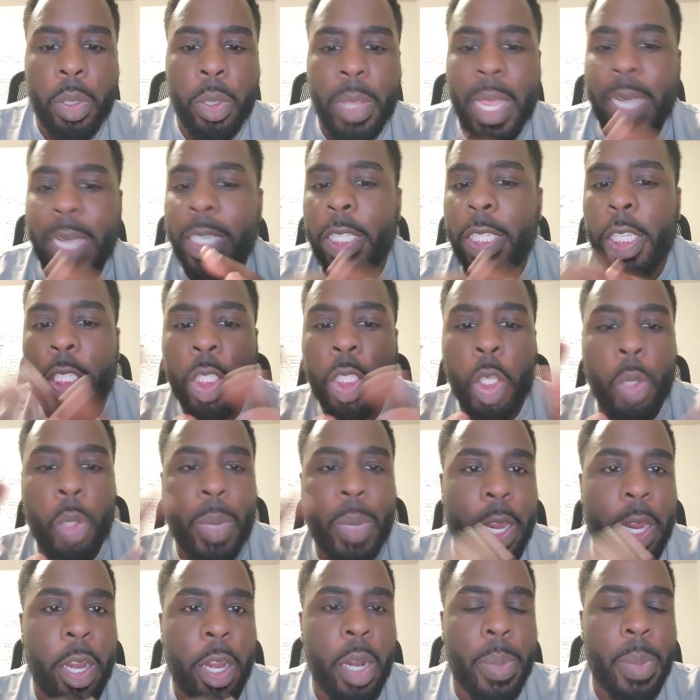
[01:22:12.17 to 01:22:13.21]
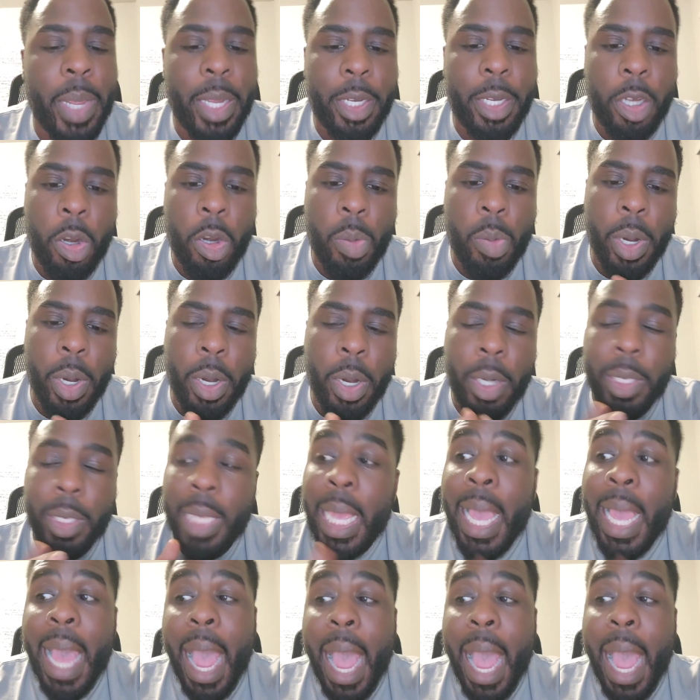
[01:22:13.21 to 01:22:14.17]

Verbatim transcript: or they just assume that you're going to be a terrible nurse.